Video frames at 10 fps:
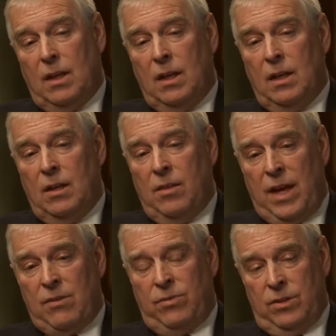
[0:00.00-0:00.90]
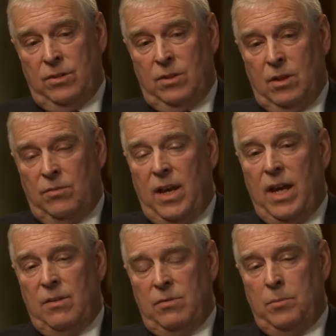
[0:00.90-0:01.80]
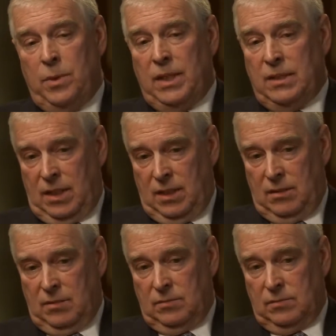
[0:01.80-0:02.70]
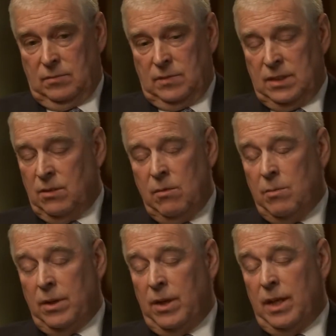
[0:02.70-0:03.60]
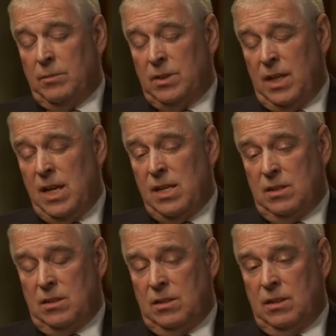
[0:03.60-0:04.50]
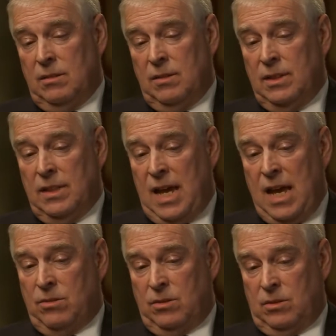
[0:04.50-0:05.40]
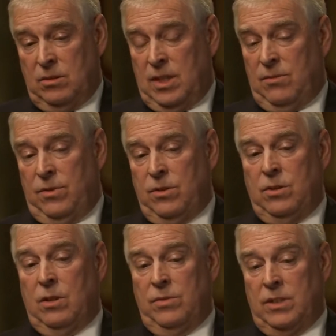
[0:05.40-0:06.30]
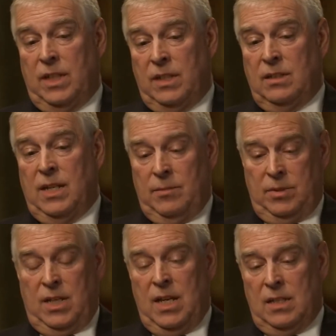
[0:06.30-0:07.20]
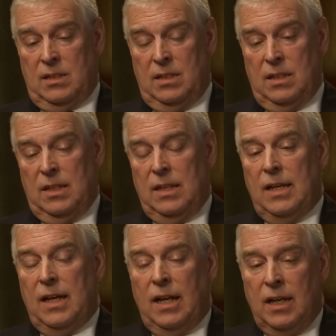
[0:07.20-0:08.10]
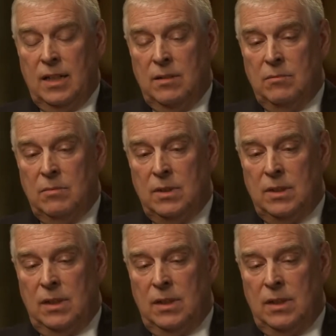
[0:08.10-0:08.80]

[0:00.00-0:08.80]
that photograph ever being taken. I don't remember going upstairs in the house, because that photograph is taken upstairs. And